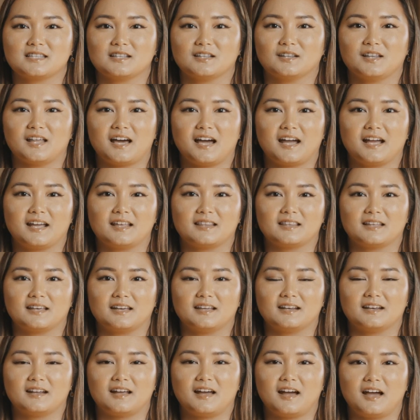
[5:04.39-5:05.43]
the lie
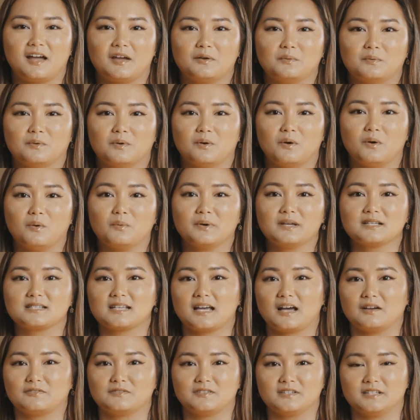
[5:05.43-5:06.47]
that I will always
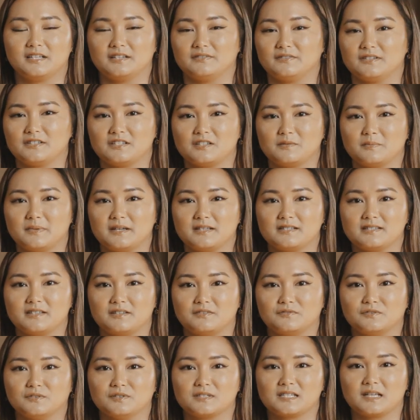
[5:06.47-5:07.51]
have to give in to my
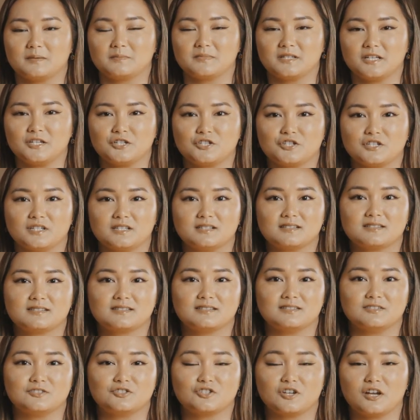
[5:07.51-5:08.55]
sinful temptations
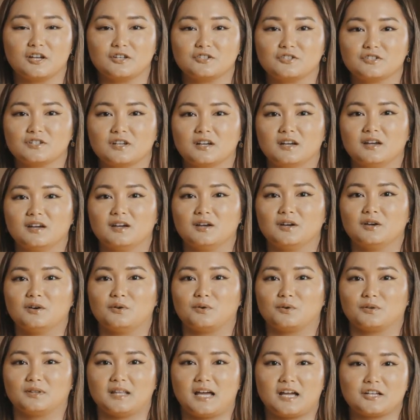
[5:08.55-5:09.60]
to judge
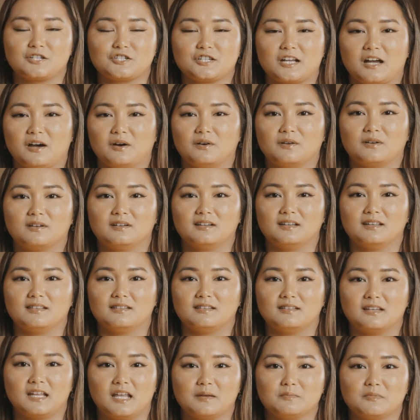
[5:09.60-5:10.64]
or lash out
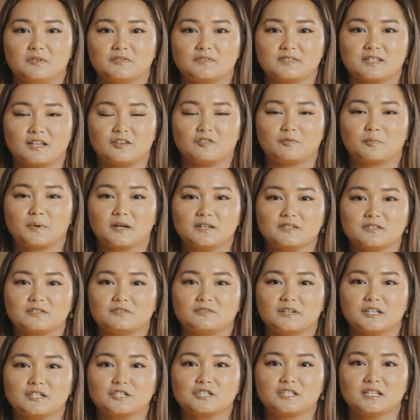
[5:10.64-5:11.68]
in the name of
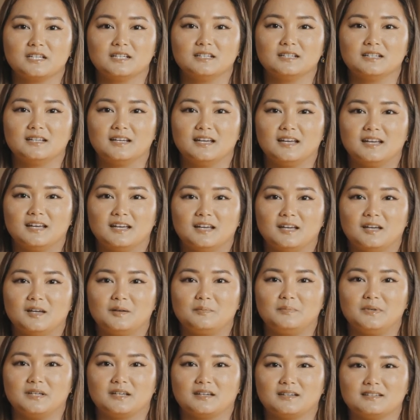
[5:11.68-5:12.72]
self-preservation,
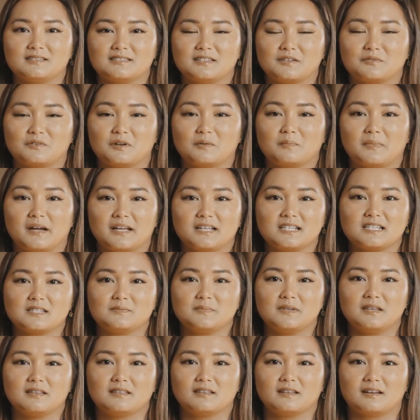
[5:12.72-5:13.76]
because it reminds
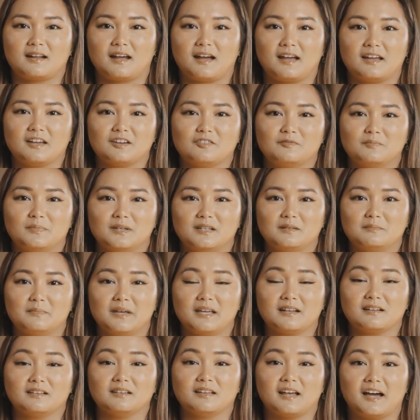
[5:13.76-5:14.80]
me that I have been
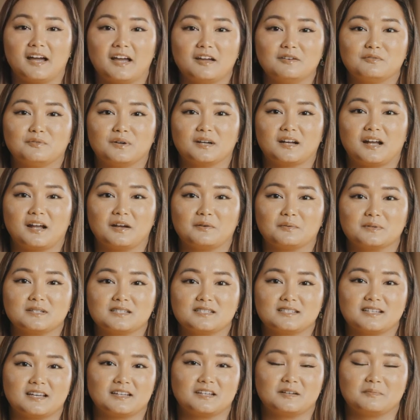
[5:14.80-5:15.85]
made alive when I
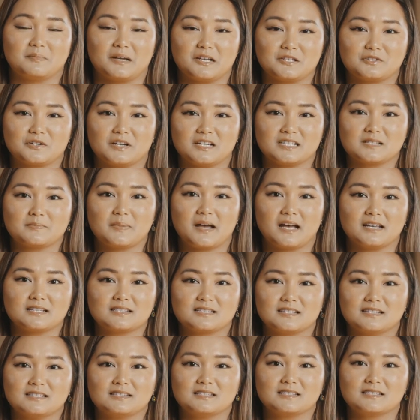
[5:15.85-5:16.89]
was dead in my
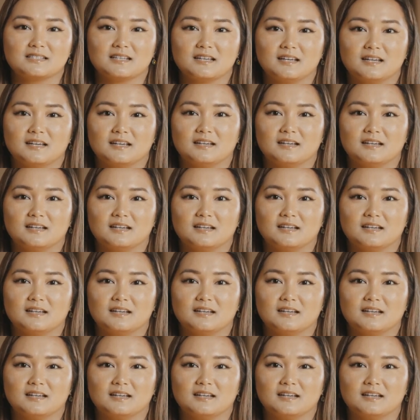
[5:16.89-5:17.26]
trespasses.